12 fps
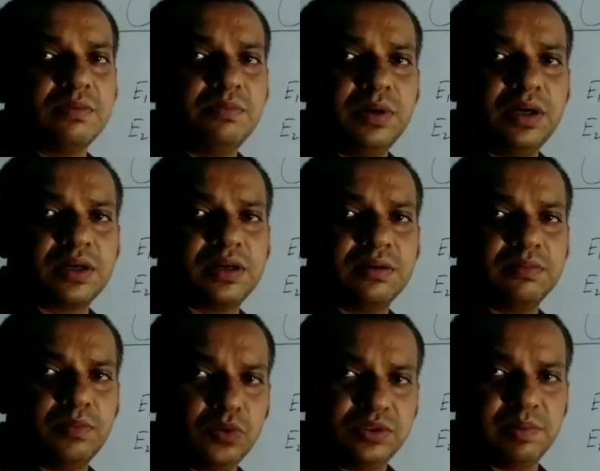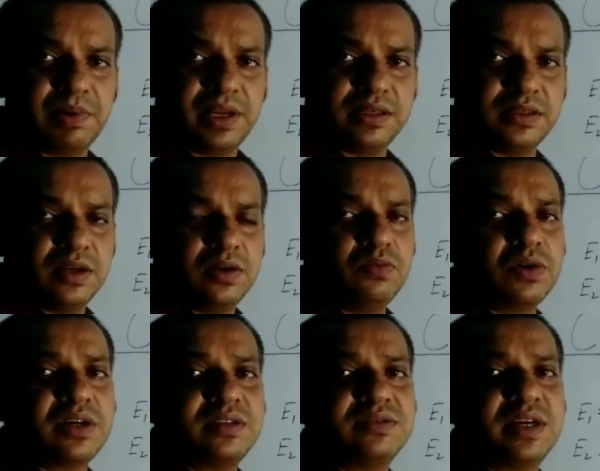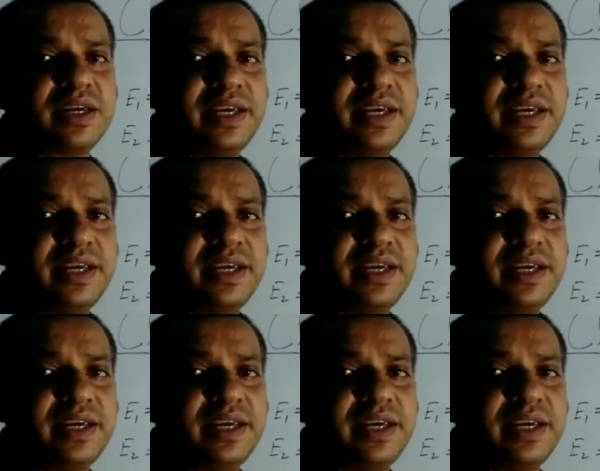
both the plate, what is the